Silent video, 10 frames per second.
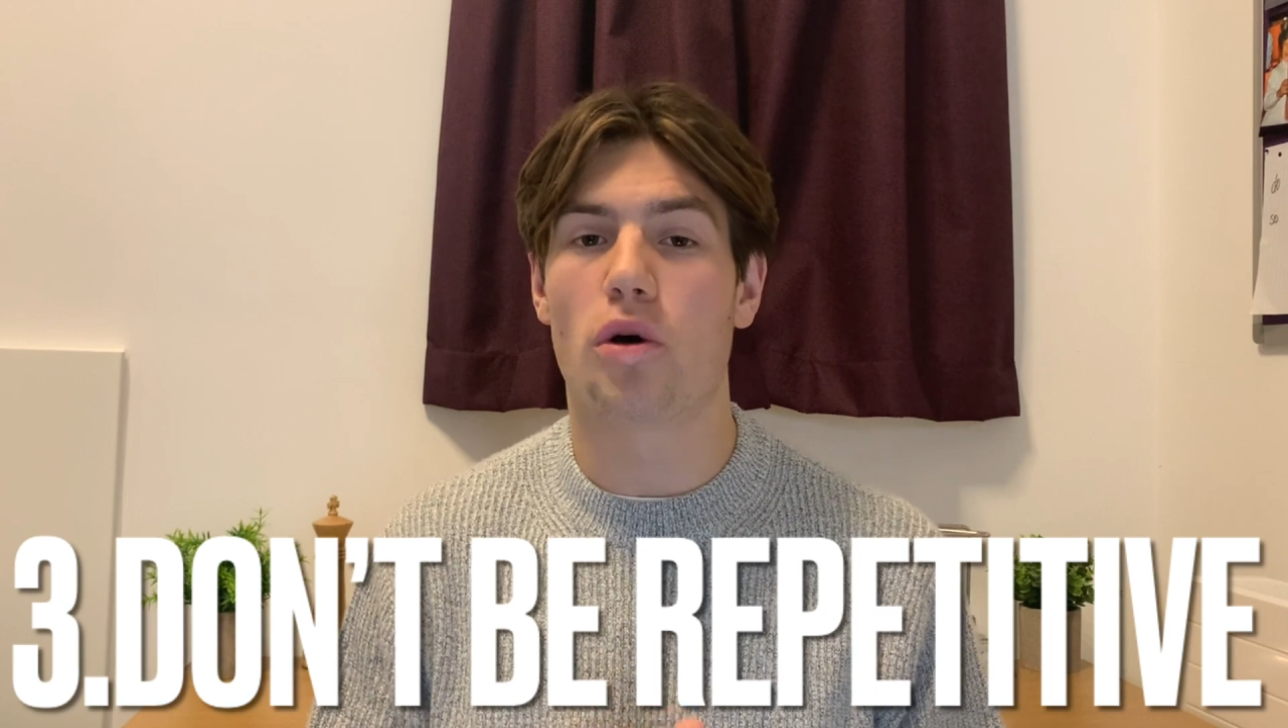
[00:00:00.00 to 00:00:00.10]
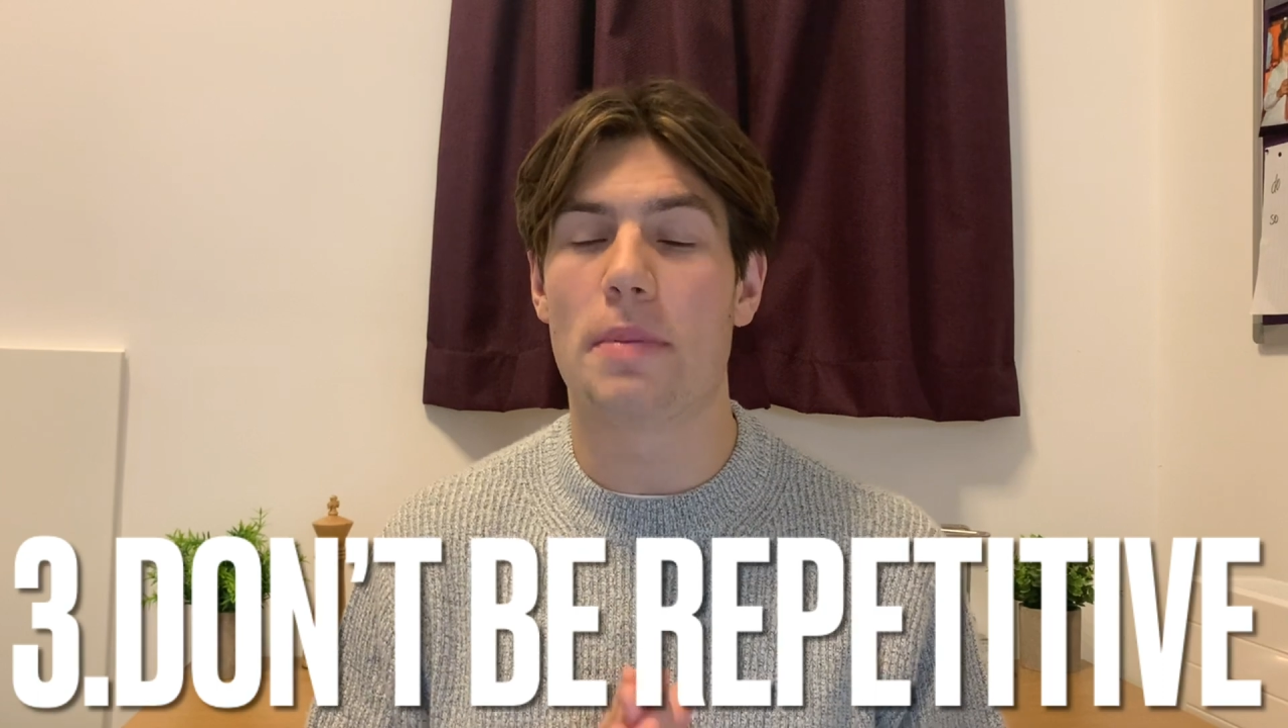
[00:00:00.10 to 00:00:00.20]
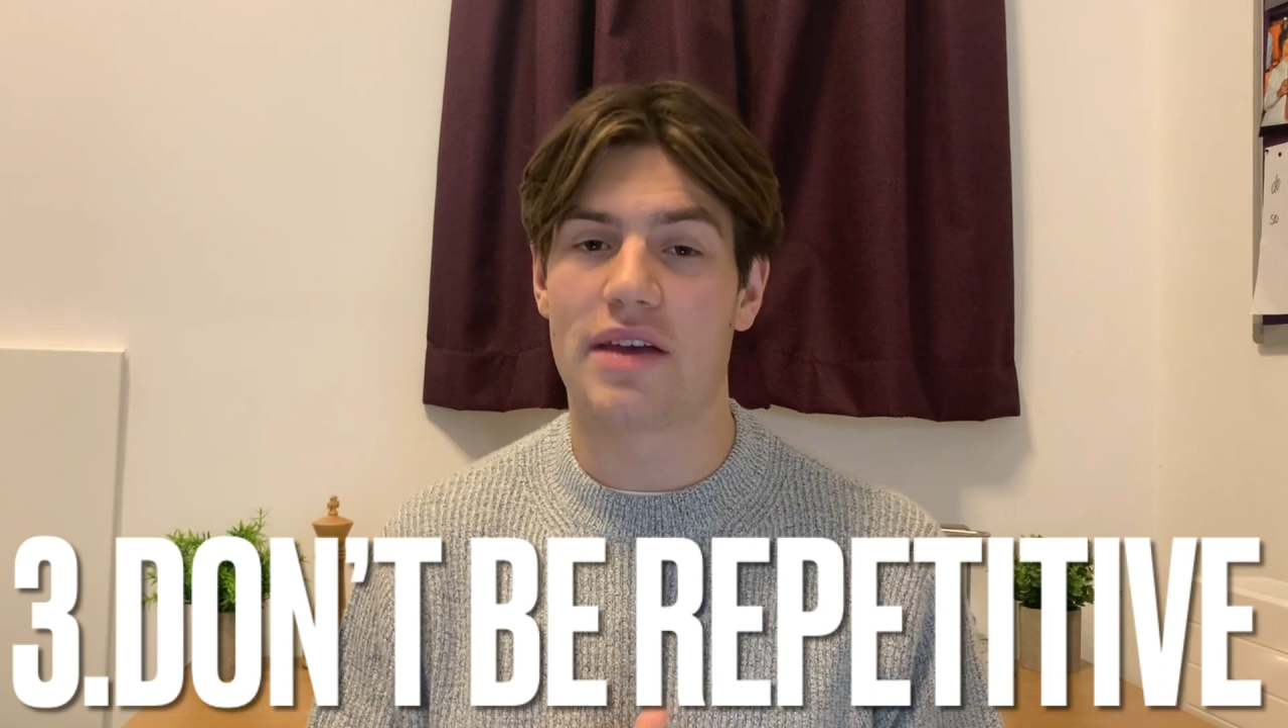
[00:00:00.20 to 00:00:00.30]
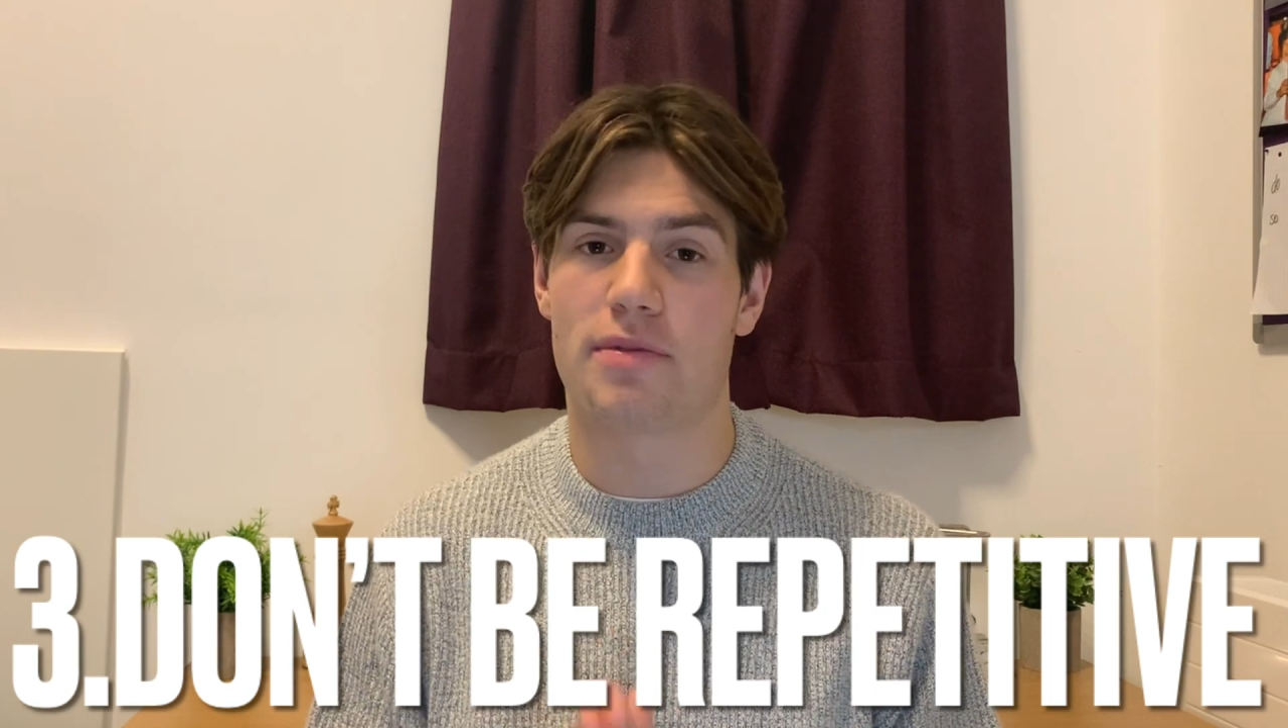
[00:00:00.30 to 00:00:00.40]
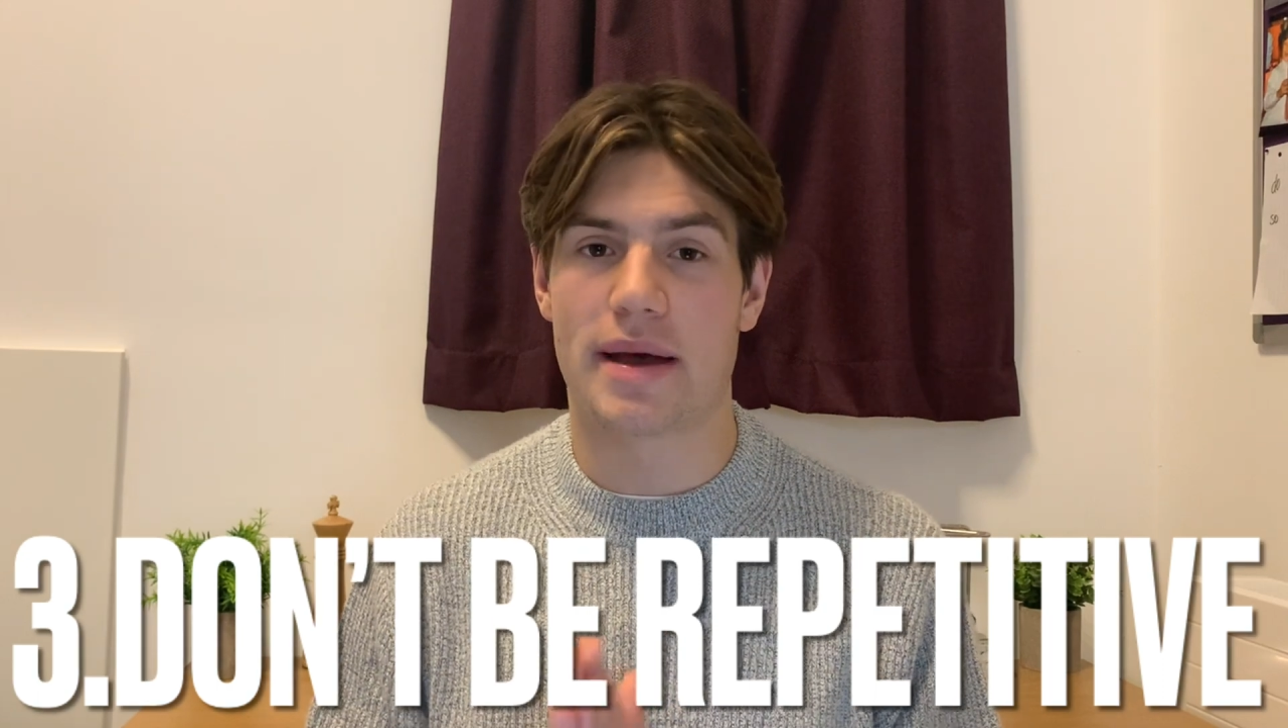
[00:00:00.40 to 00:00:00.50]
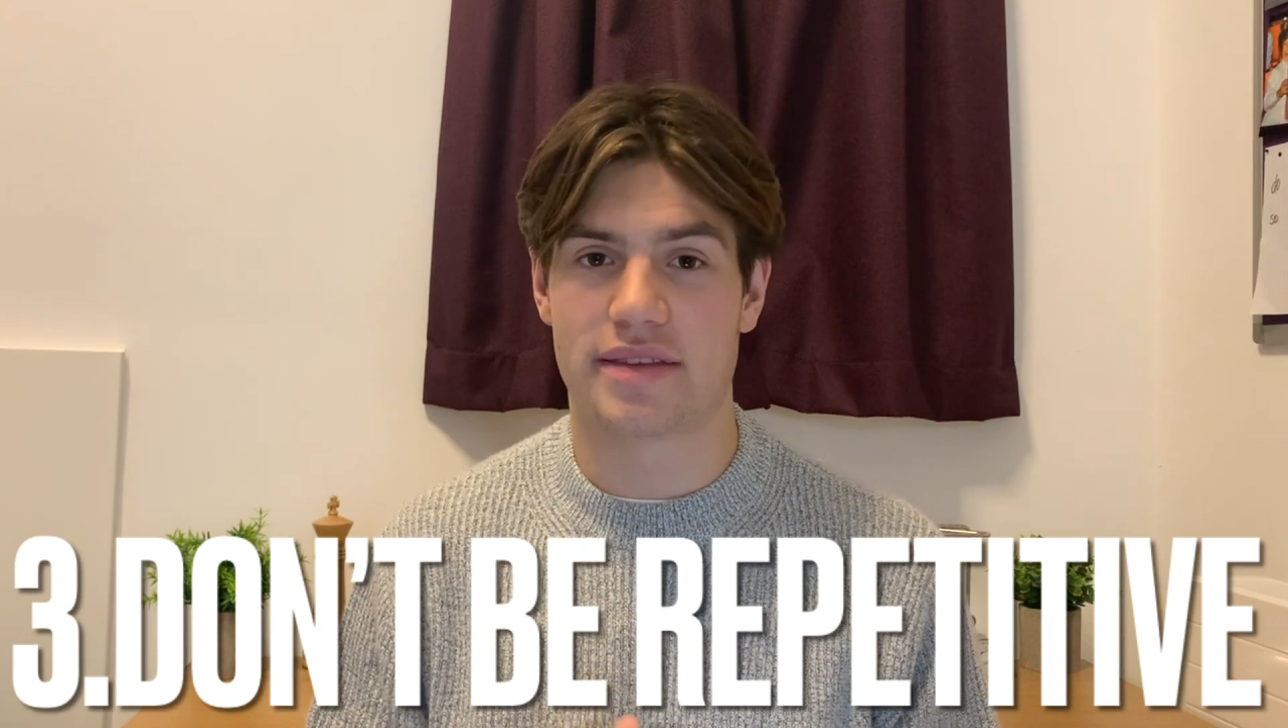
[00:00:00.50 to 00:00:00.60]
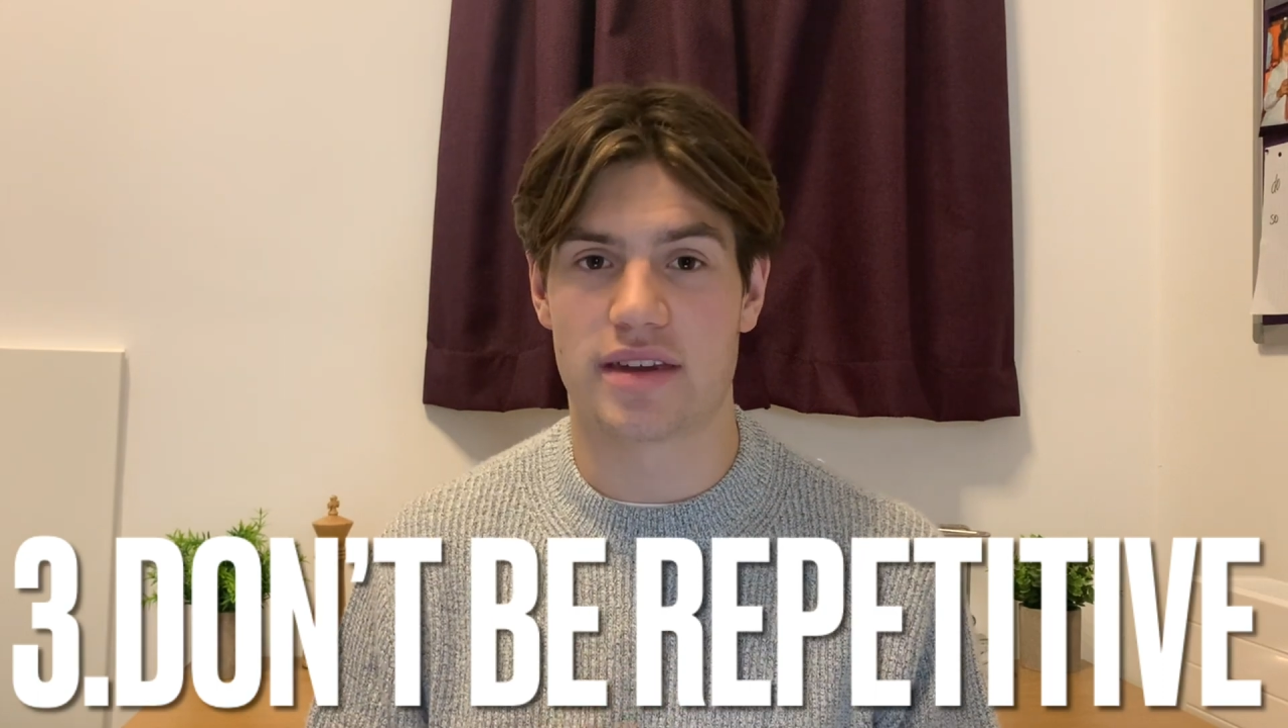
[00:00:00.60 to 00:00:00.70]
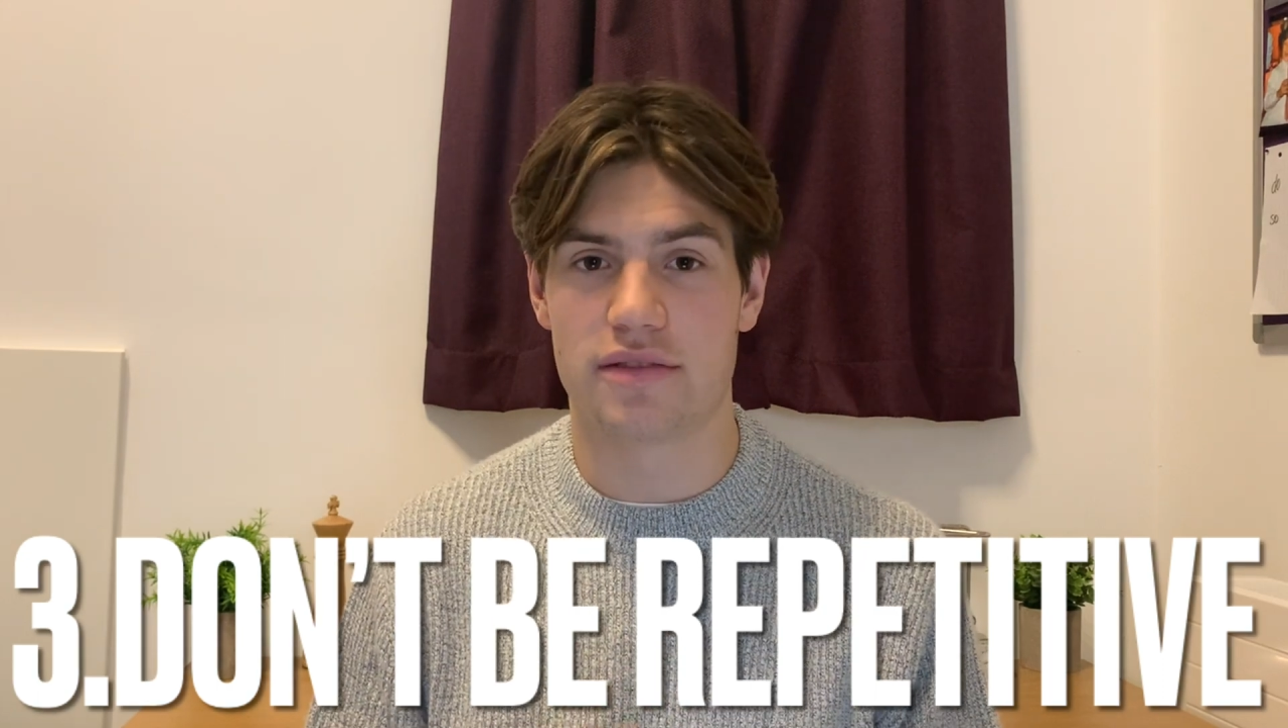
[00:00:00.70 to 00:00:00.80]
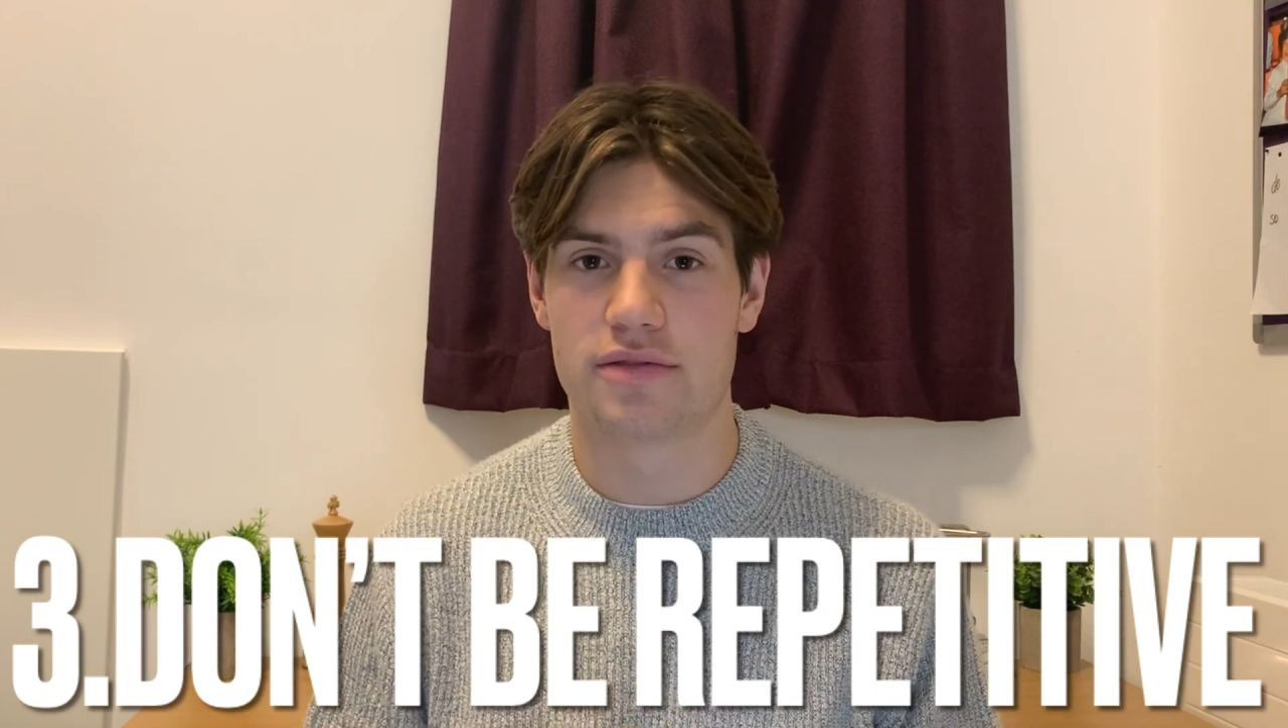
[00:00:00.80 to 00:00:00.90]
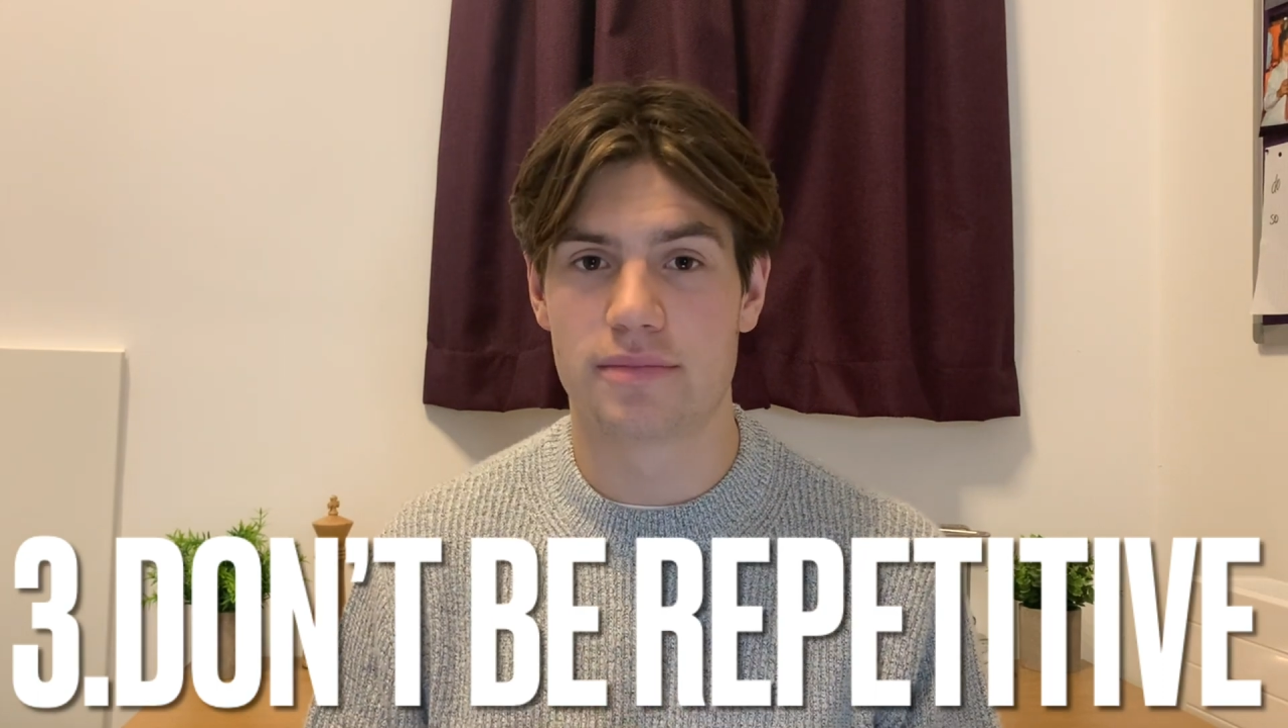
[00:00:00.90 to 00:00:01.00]
being
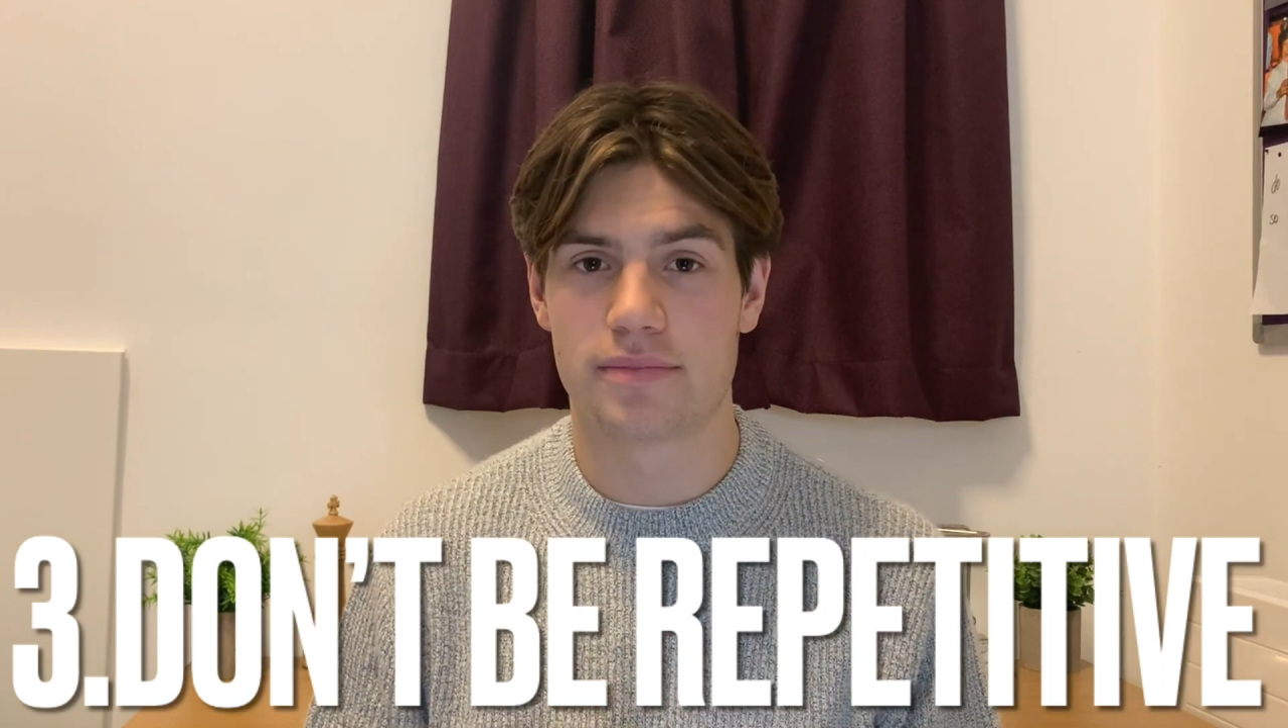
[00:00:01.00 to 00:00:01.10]
repetitive.